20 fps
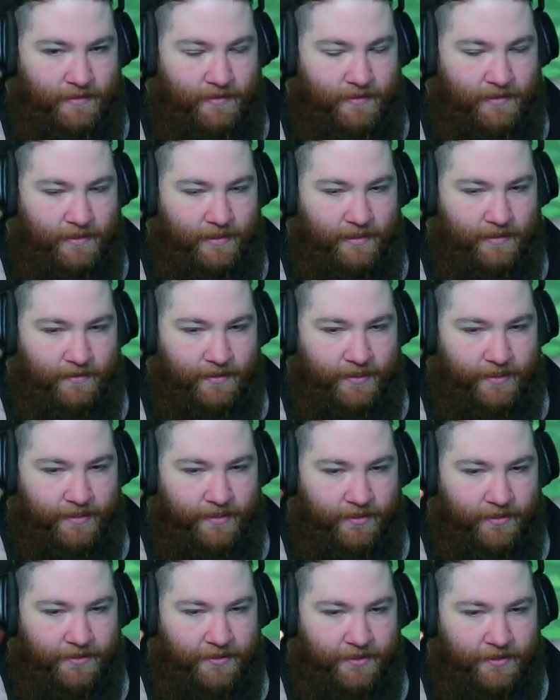Alright,
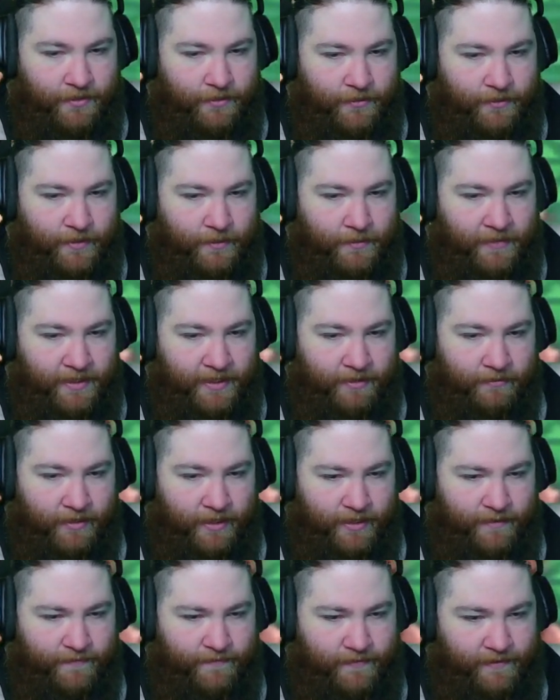are you the money
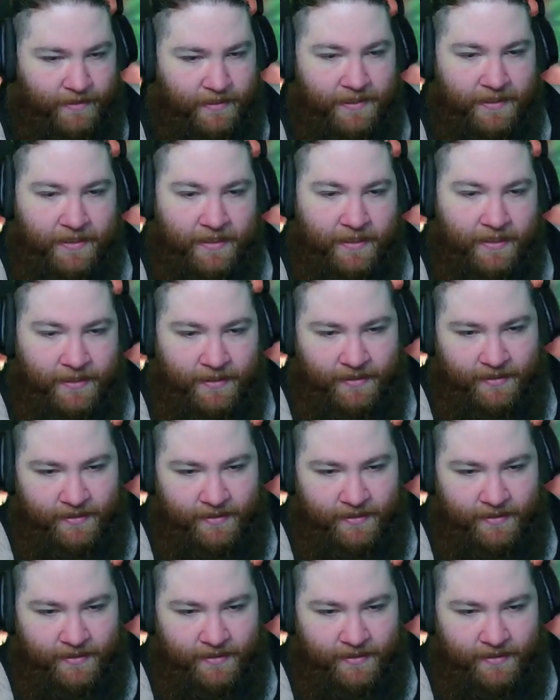rock for the day?